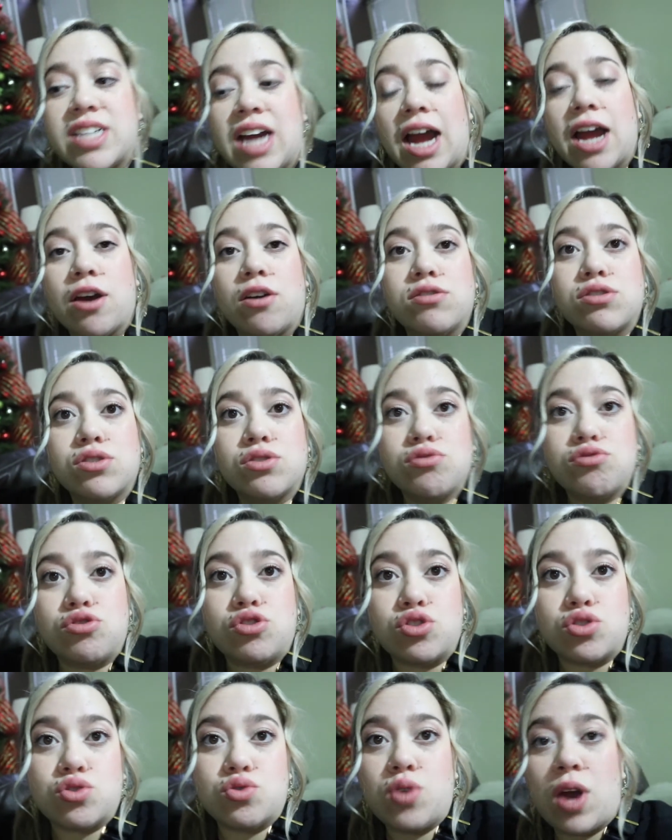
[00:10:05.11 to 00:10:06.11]
I also
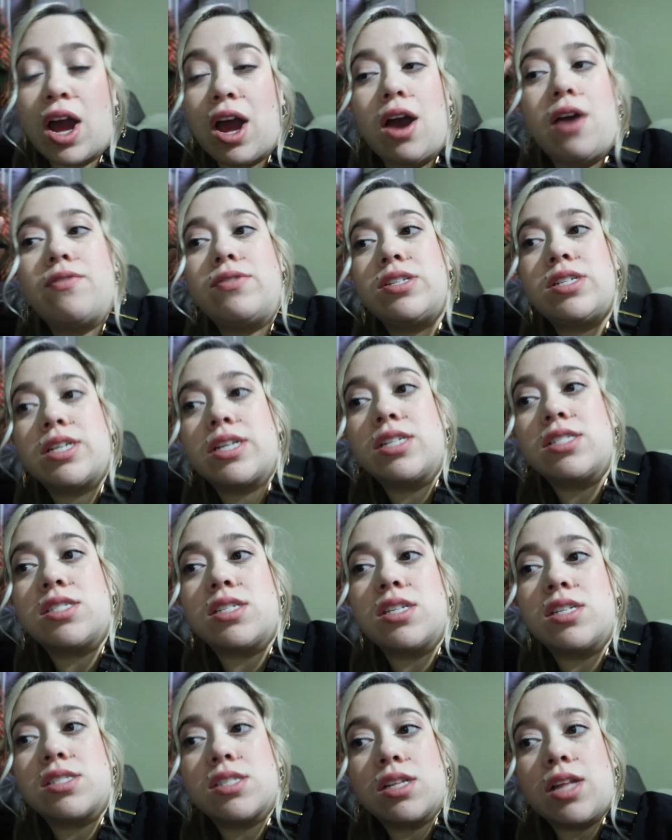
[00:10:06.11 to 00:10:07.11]
do have tickets to
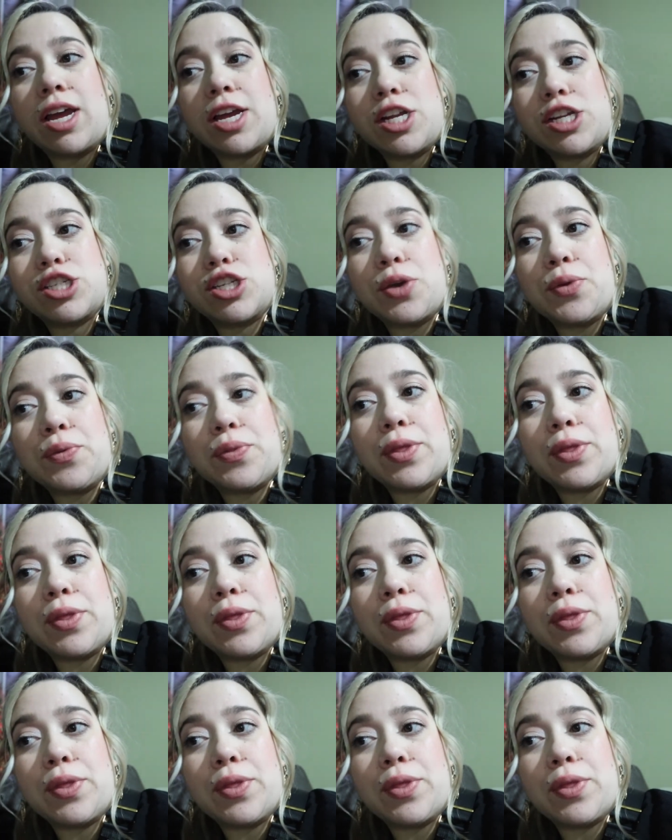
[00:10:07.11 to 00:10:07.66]
this light show